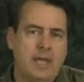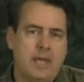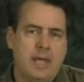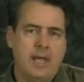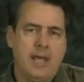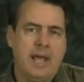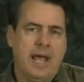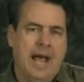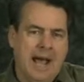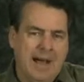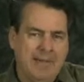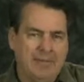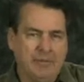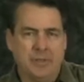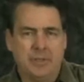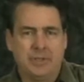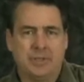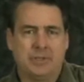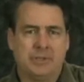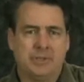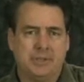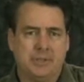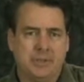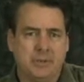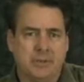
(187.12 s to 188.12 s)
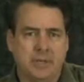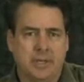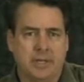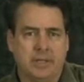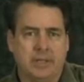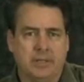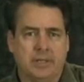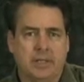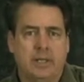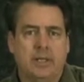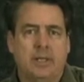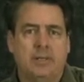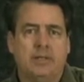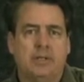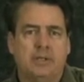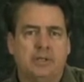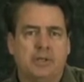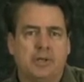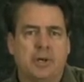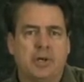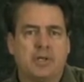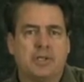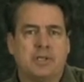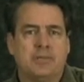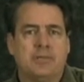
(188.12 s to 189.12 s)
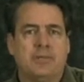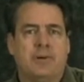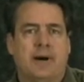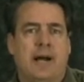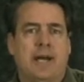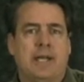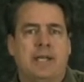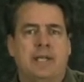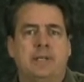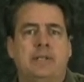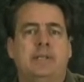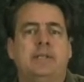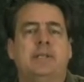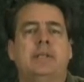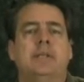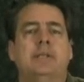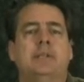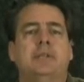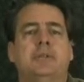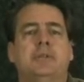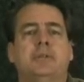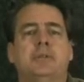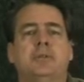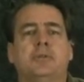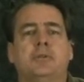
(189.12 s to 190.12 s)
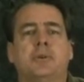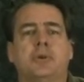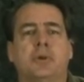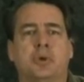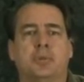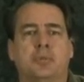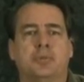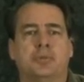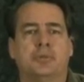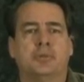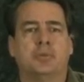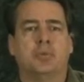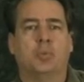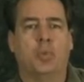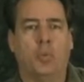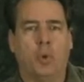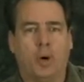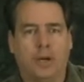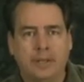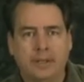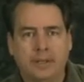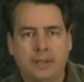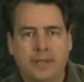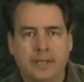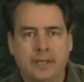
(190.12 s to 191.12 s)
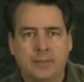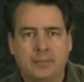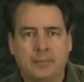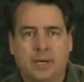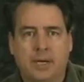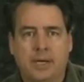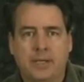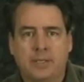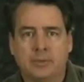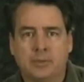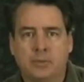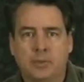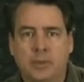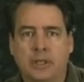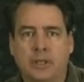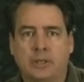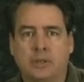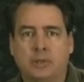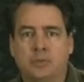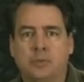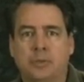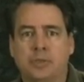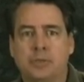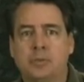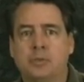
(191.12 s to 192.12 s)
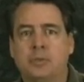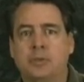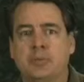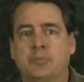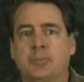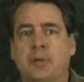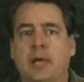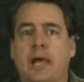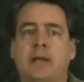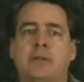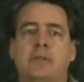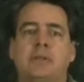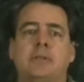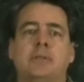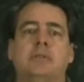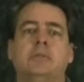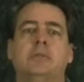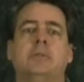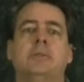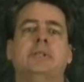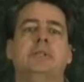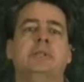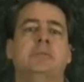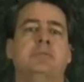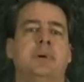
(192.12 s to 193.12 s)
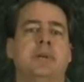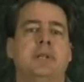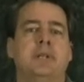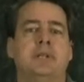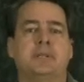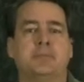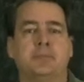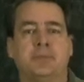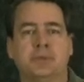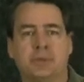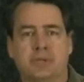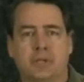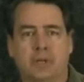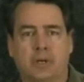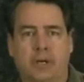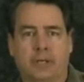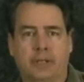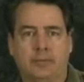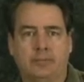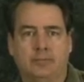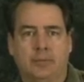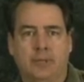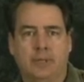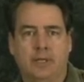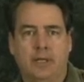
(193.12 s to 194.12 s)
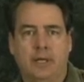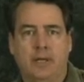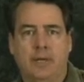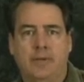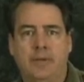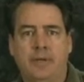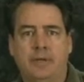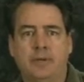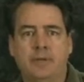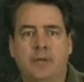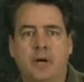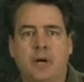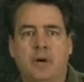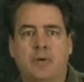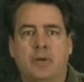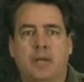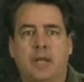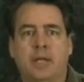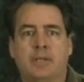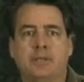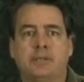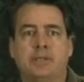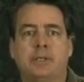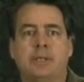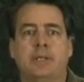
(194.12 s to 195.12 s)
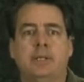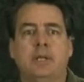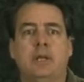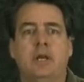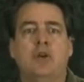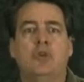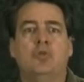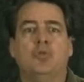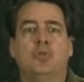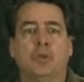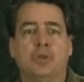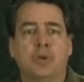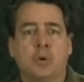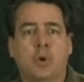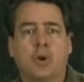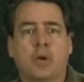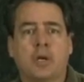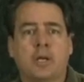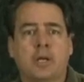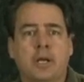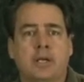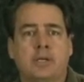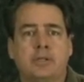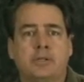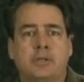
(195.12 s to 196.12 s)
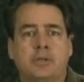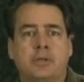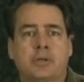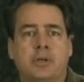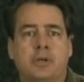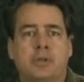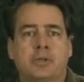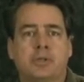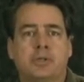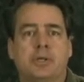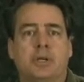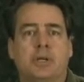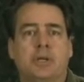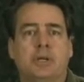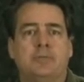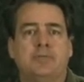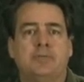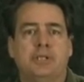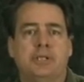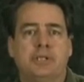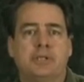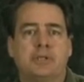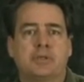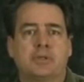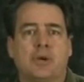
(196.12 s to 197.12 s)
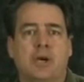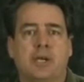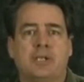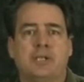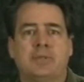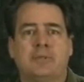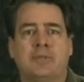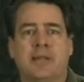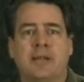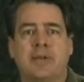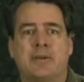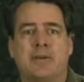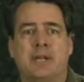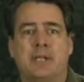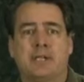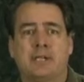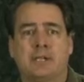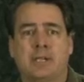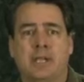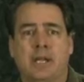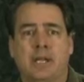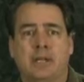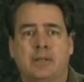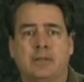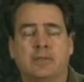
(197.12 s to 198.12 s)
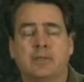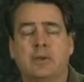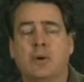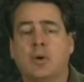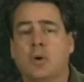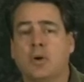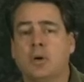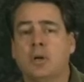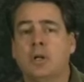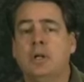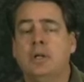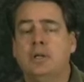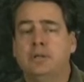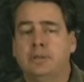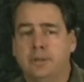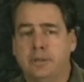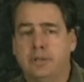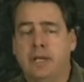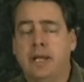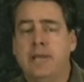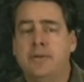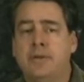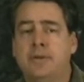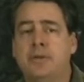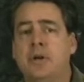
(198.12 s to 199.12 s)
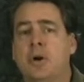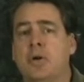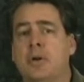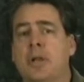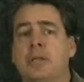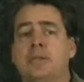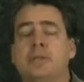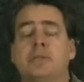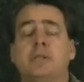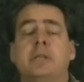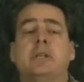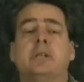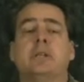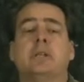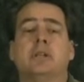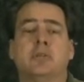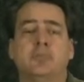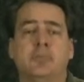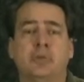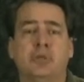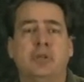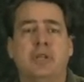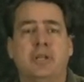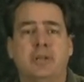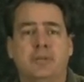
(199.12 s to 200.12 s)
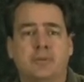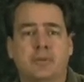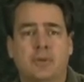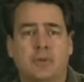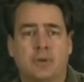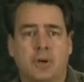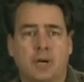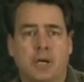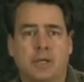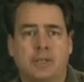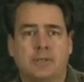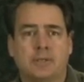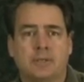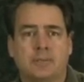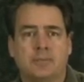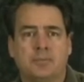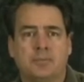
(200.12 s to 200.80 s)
After the shooting, the church divided into two groups, one led by his widow, which went back to Independence, Missouri. They're known as the Reorganized Church of Jesus Christ of Latter-day Saints, or today they're known as the Community of Christ.